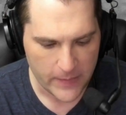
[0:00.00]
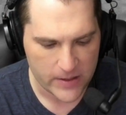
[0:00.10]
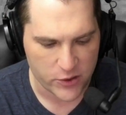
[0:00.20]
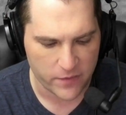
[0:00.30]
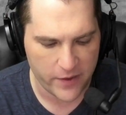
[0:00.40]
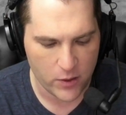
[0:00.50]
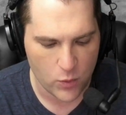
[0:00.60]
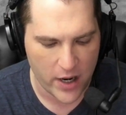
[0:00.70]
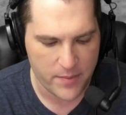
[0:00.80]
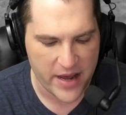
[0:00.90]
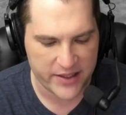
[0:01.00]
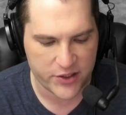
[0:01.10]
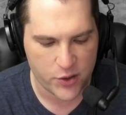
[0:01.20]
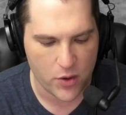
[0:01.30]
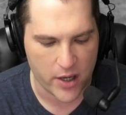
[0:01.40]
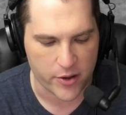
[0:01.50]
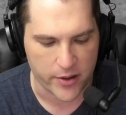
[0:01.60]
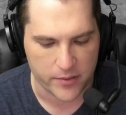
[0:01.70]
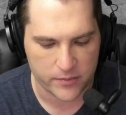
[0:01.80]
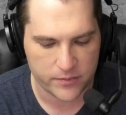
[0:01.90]
So villain one bets
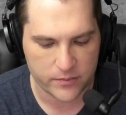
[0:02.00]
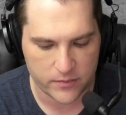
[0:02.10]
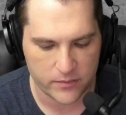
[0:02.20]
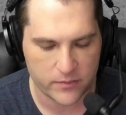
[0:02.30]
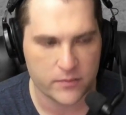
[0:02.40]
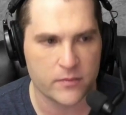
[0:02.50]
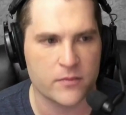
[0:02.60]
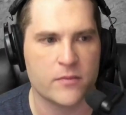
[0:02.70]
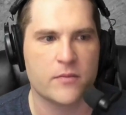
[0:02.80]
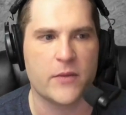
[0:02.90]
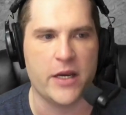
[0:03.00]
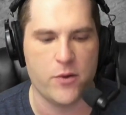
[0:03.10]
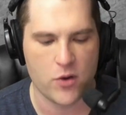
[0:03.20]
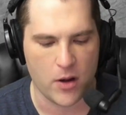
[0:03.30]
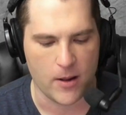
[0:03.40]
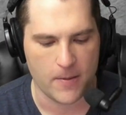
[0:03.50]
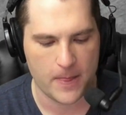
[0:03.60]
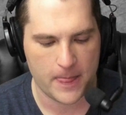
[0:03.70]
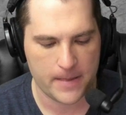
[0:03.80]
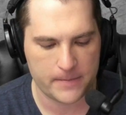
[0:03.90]
200, and you call. And
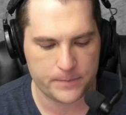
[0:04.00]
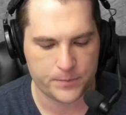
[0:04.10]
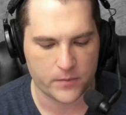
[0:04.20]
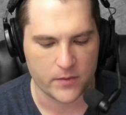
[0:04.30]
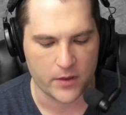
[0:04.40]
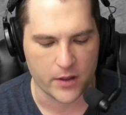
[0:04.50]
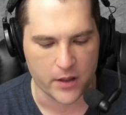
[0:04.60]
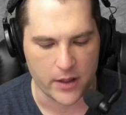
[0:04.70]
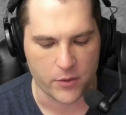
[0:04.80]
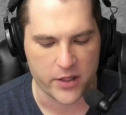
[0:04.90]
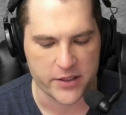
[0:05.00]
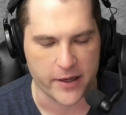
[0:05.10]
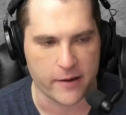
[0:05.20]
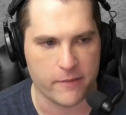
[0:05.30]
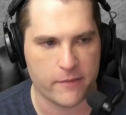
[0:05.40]
I just call. And what does he have?